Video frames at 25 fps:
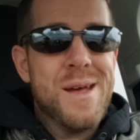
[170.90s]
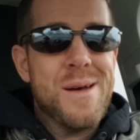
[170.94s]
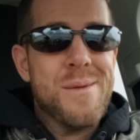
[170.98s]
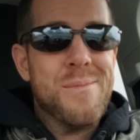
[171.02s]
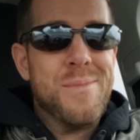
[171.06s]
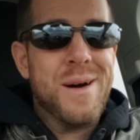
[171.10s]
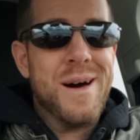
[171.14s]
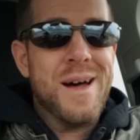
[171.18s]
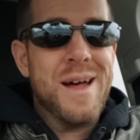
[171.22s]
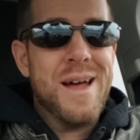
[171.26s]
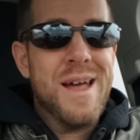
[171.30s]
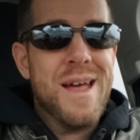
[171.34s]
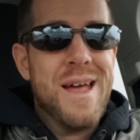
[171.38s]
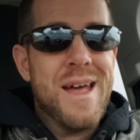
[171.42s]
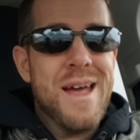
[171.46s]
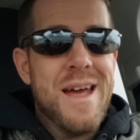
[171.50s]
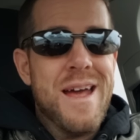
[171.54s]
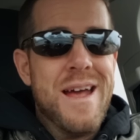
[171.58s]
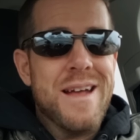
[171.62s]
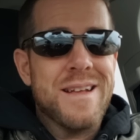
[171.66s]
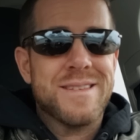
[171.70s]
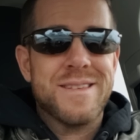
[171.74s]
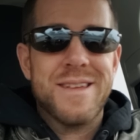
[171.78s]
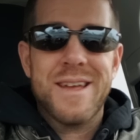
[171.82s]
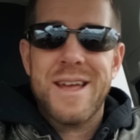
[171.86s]
But
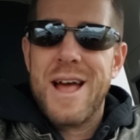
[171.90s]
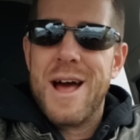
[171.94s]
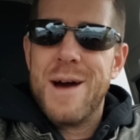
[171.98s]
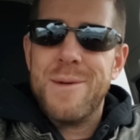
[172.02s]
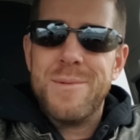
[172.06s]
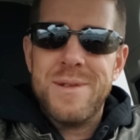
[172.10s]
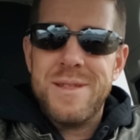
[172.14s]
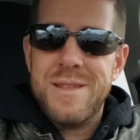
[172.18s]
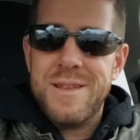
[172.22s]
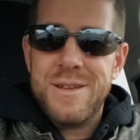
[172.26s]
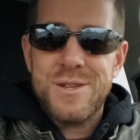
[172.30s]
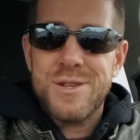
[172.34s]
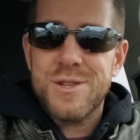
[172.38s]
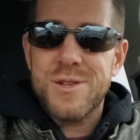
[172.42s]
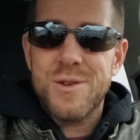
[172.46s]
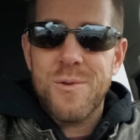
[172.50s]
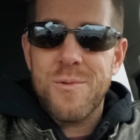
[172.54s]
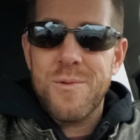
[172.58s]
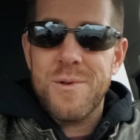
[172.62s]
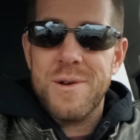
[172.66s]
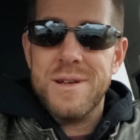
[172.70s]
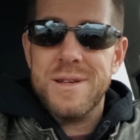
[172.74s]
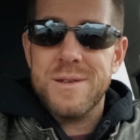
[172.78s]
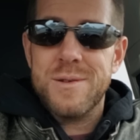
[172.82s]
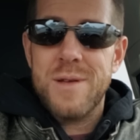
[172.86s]
it's like, how many of these
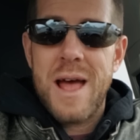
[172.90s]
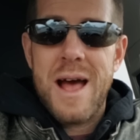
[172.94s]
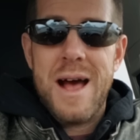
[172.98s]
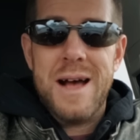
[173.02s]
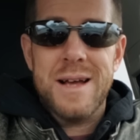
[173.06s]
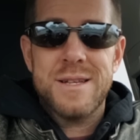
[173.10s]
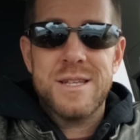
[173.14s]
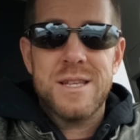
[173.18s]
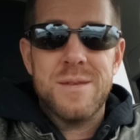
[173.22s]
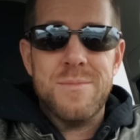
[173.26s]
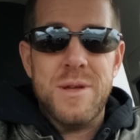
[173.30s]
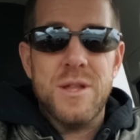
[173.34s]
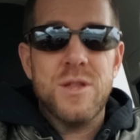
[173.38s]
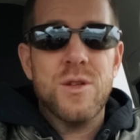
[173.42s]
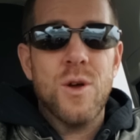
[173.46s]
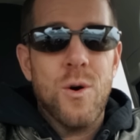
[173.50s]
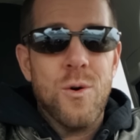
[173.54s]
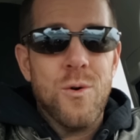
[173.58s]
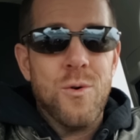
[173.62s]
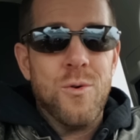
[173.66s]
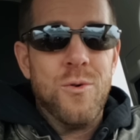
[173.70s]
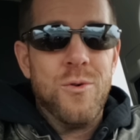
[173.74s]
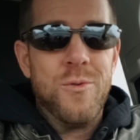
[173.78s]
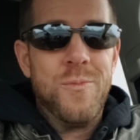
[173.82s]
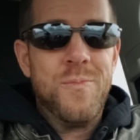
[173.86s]
stories has to be
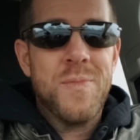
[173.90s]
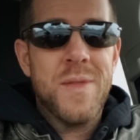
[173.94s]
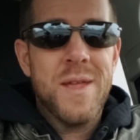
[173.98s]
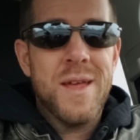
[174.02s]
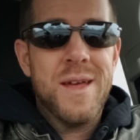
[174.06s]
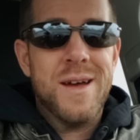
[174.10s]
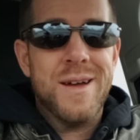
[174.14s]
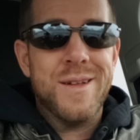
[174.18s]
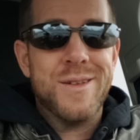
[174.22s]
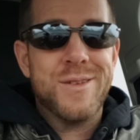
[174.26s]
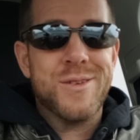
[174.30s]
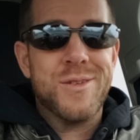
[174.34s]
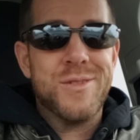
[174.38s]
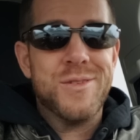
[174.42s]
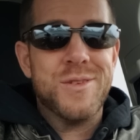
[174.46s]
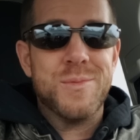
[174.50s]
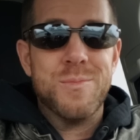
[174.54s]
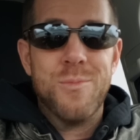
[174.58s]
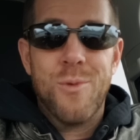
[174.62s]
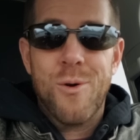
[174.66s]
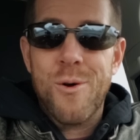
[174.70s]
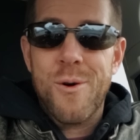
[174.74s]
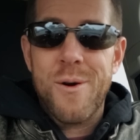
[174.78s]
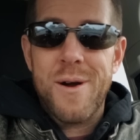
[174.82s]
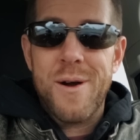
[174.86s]
told until these
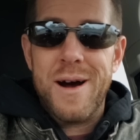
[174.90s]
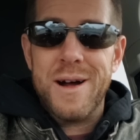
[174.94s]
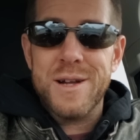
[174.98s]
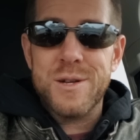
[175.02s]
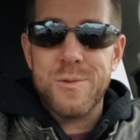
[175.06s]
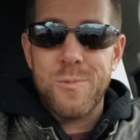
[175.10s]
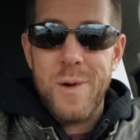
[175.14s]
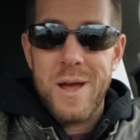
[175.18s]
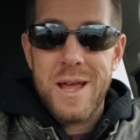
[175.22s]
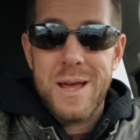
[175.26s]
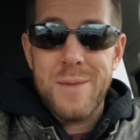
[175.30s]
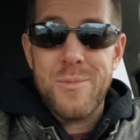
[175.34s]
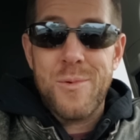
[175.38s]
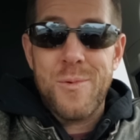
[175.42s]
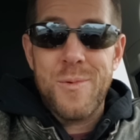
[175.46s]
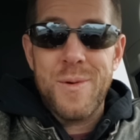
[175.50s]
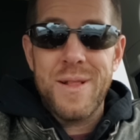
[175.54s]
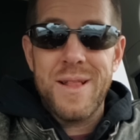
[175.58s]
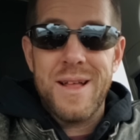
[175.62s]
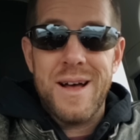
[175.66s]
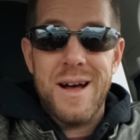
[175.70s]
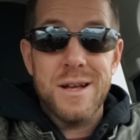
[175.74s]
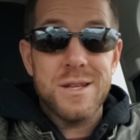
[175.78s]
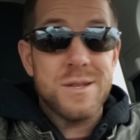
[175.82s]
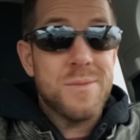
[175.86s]
morons wake up and
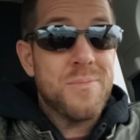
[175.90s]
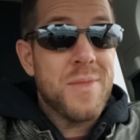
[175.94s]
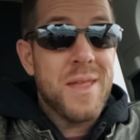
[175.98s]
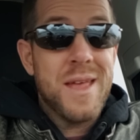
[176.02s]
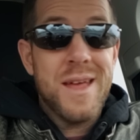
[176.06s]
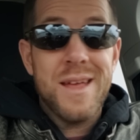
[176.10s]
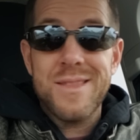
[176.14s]
realize